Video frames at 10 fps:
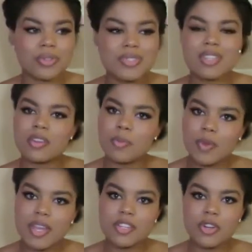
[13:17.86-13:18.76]
lose a little
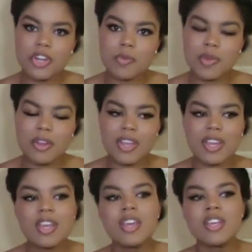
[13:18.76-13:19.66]
blood during your
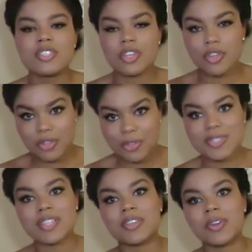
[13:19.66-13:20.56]
period, so you
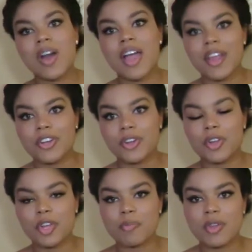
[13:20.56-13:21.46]
lose a little iron
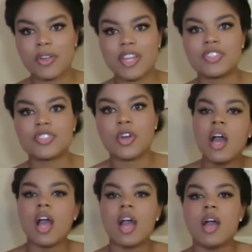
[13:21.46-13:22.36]
during your period. So
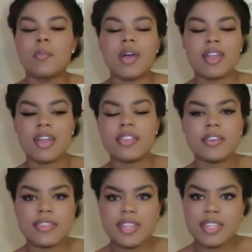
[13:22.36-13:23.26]

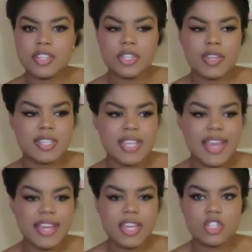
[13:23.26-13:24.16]
another thing that you can
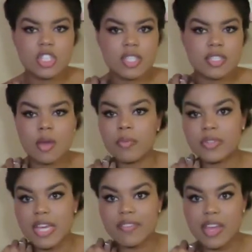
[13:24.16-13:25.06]
take is just a
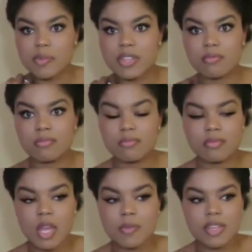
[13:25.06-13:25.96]
multivitamin.
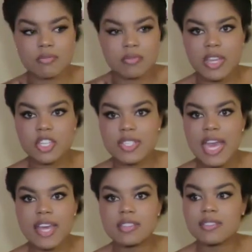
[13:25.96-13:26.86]
I mean, it just
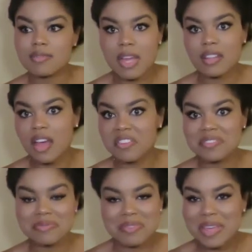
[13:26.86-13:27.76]
has a lot
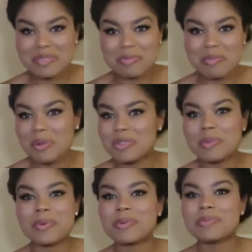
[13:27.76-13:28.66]
of, it's
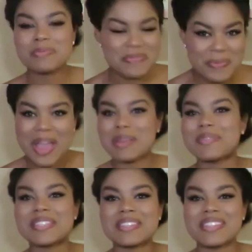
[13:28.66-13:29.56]
multiple
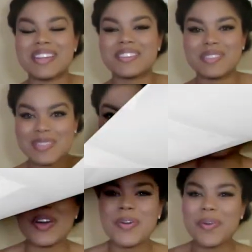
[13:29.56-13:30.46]
vitamins in there.
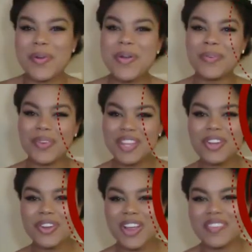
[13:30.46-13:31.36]
So when
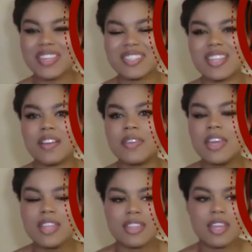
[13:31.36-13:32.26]
you're craving stuff,
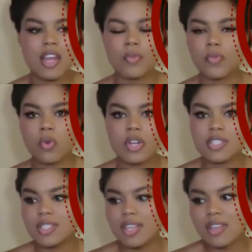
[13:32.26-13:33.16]
then of
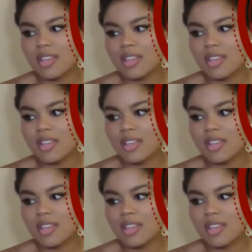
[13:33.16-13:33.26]
course